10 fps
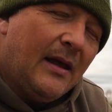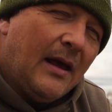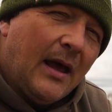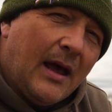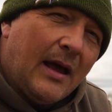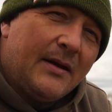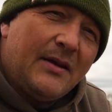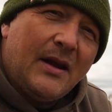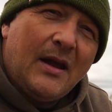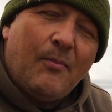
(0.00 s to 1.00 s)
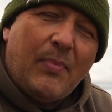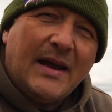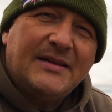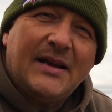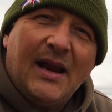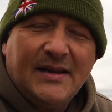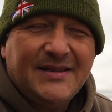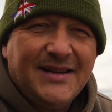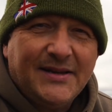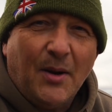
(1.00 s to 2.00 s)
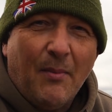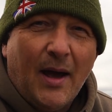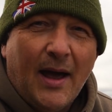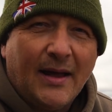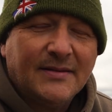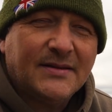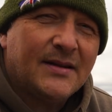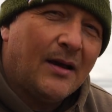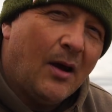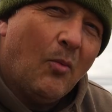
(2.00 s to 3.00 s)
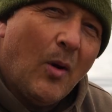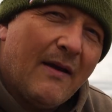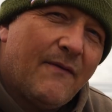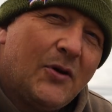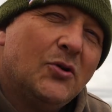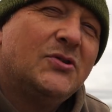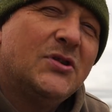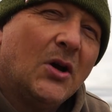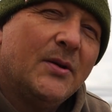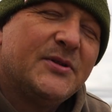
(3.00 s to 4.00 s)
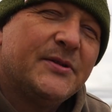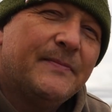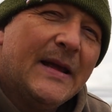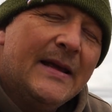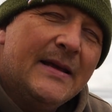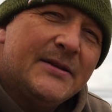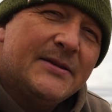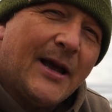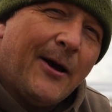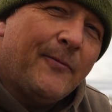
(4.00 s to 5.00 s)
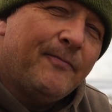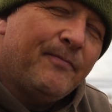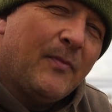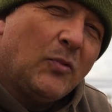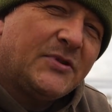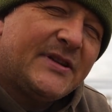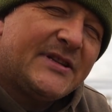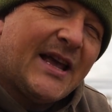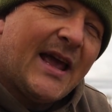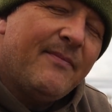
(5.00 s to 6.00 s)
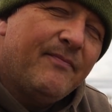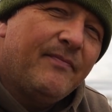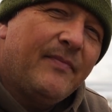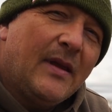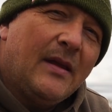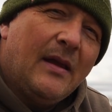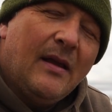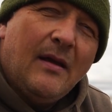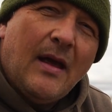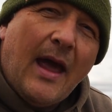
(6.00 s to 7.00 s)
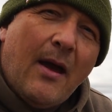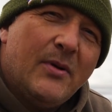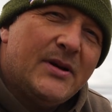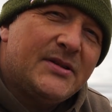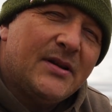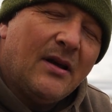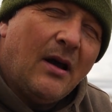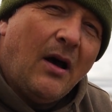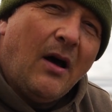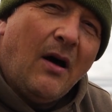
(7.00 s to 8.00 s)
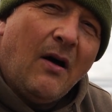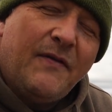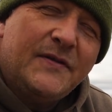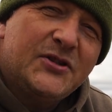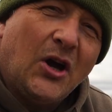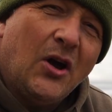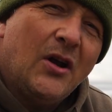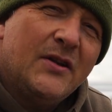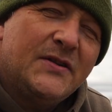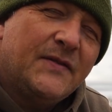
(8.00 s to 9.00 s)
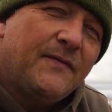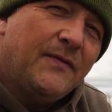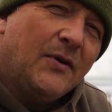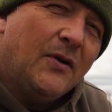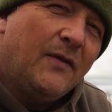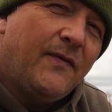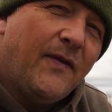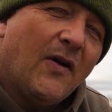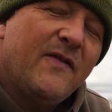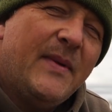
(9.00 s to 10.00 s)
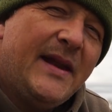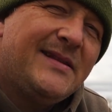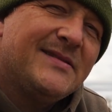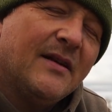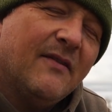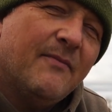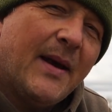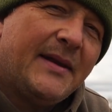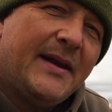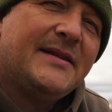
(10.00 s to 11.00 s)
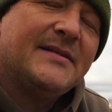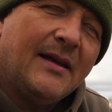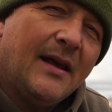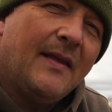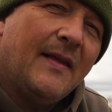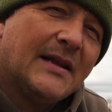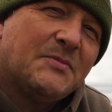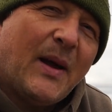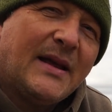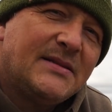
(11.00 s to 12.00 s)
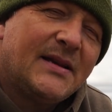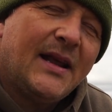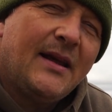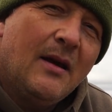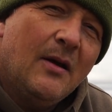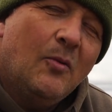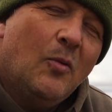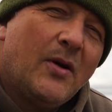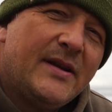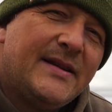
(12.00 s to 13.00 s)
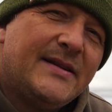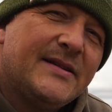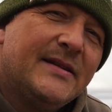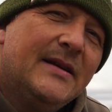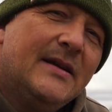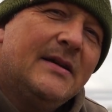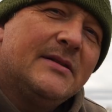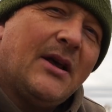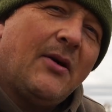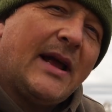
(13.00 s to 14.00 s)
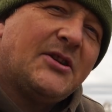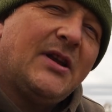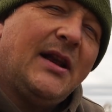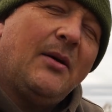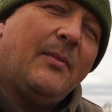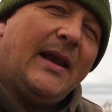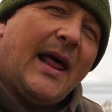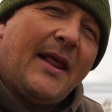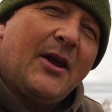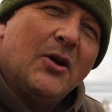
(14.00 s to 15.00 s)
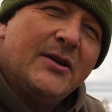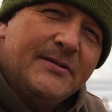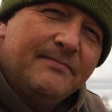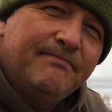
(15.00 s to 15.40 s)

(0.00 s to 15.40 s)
and basically sit on my hands and wait for good times. So what do they say? Hours of silence for 5 minutes of madness, and that's basically what it is. So I'll catch you a little bit later, guys.